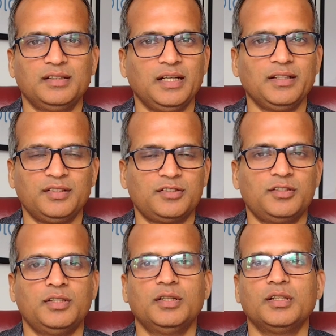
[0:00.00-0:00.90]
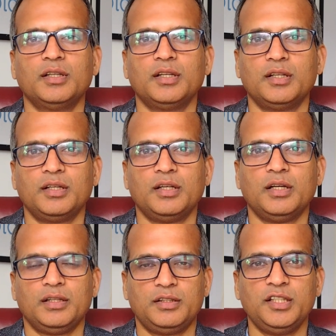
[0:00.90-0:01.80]
etc.
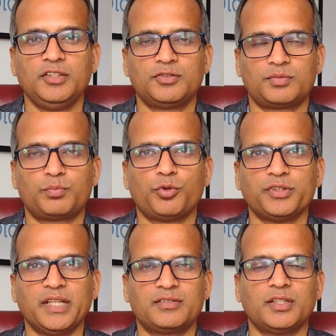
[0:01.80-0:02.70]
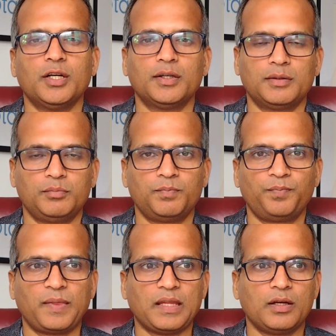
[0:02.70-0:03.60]
These projects are
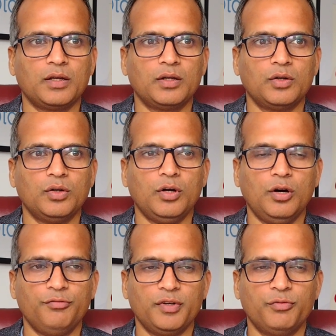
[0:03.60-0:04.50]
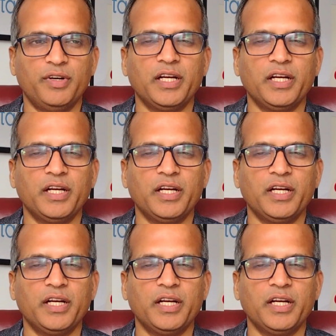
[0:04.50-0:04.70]
of a very